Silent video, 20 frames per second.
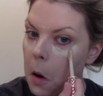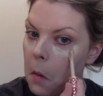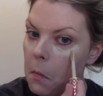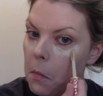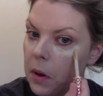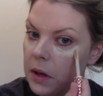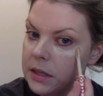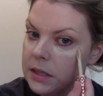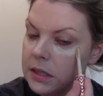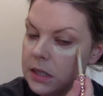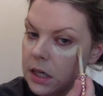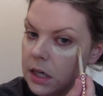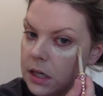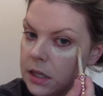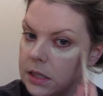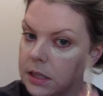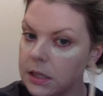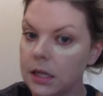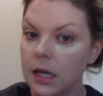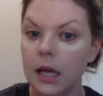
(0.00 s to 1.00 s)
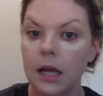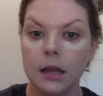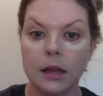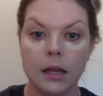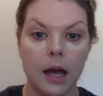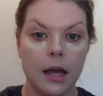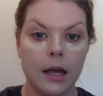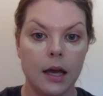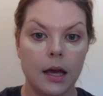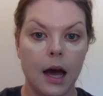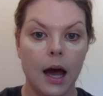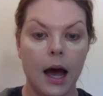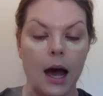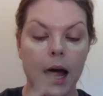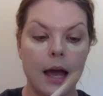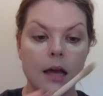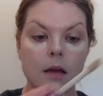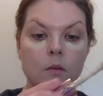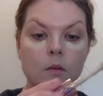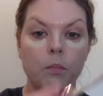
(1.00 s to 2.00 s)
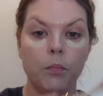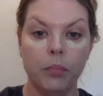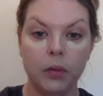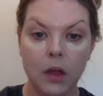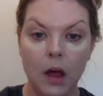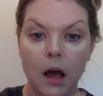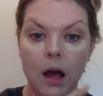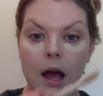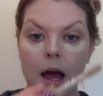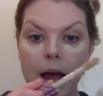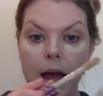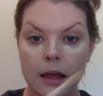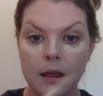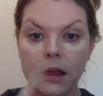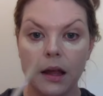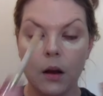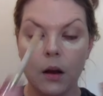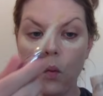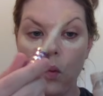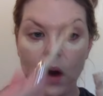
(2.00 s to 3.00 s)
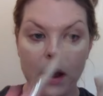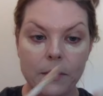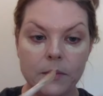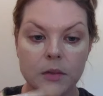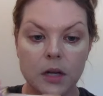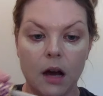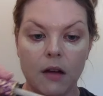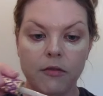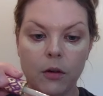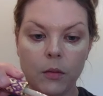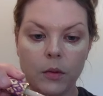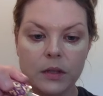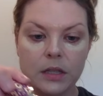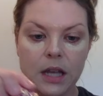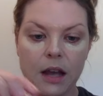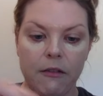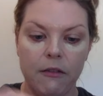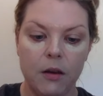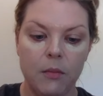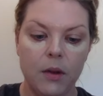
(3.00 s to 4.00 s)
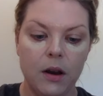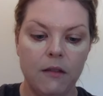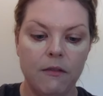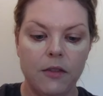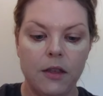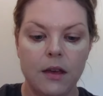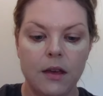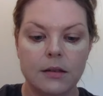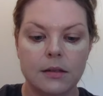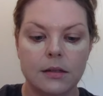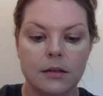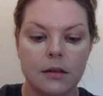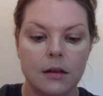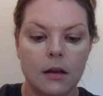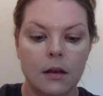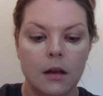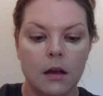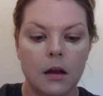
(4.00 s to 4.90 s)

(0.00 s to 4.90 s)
but seriously, like I like wiped off almost every bit of this.